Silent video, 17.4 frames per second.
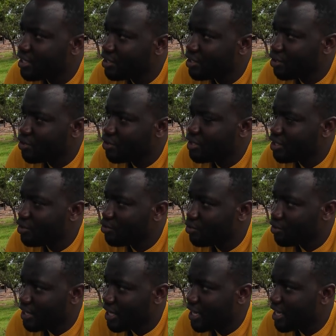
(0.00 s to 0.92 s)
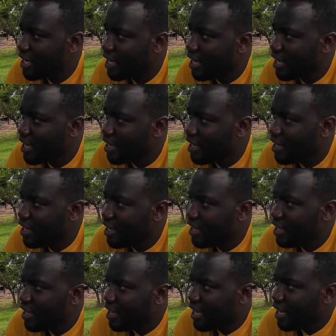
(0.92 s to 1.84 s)
so you need to take care.
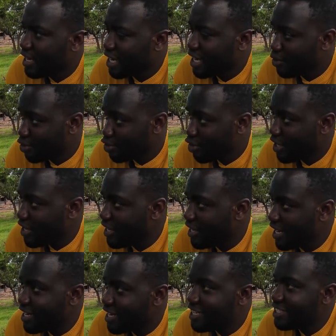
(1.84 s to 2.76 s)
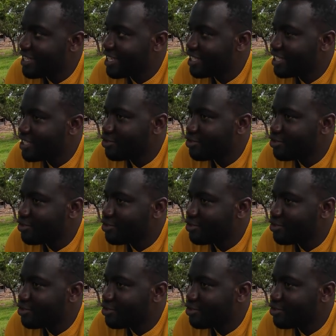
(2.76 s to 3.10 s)
Okay. And also I had a chance